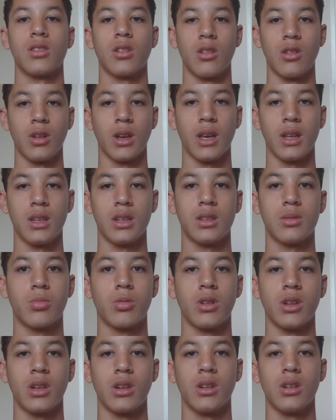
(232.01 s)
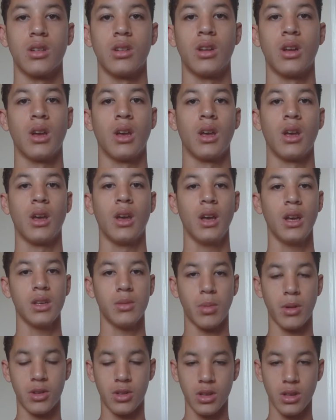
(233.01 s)
So again, he's pretty good,
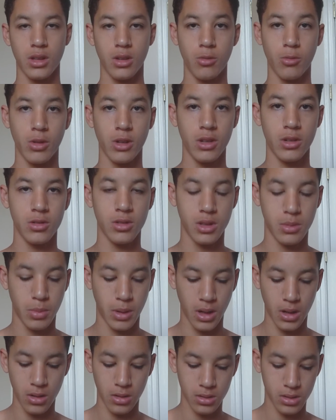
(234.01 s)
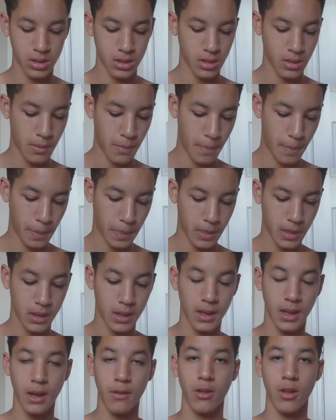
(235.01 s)
especially to reuse spells
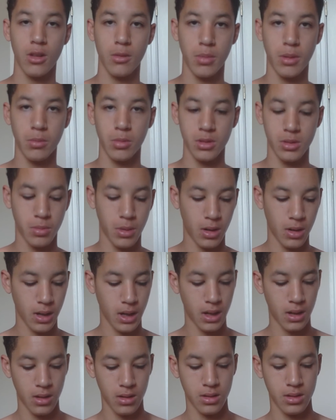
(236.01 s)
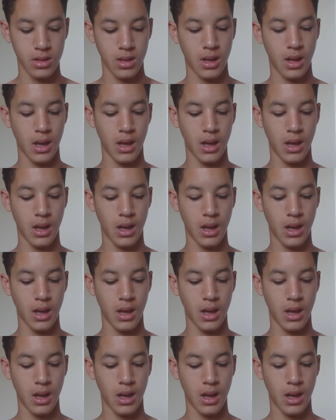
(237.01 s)
to give other people spell counters.